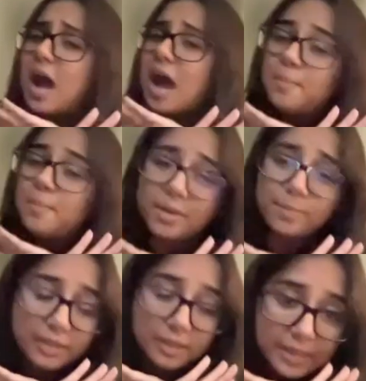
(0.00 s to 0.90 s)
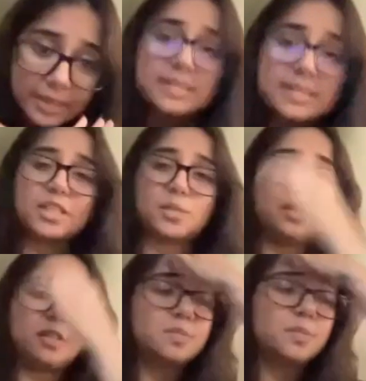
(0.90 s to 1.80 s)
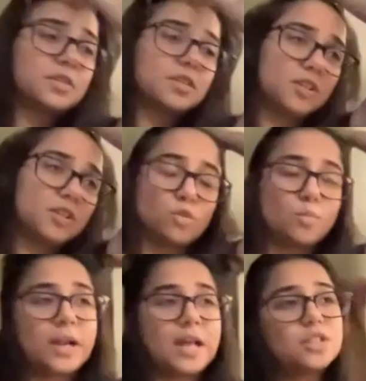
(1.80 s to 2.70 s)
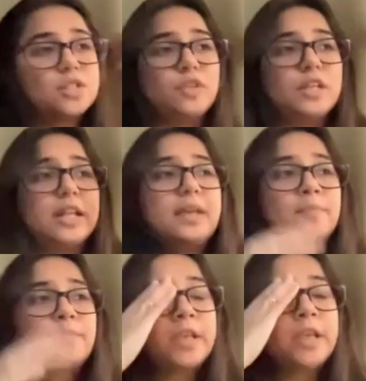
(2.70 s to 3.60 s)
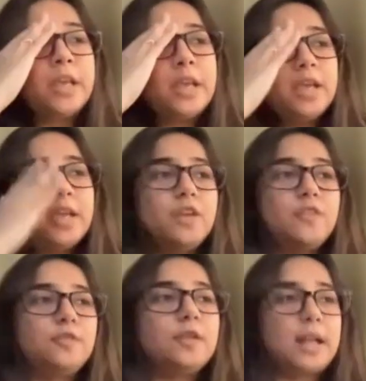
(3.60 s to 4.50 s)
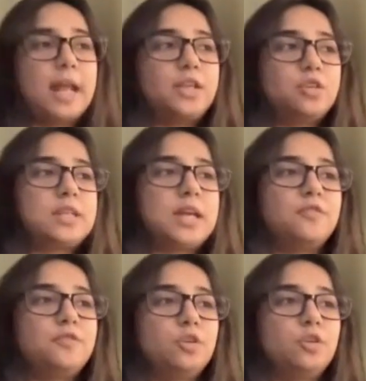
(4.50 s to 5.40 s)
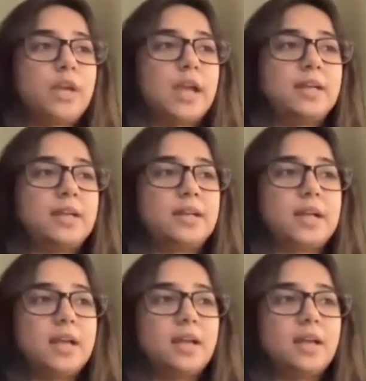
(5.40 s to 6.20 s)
I might be the least experienced person in the room, but I just feel like, if, like you said, if you look at it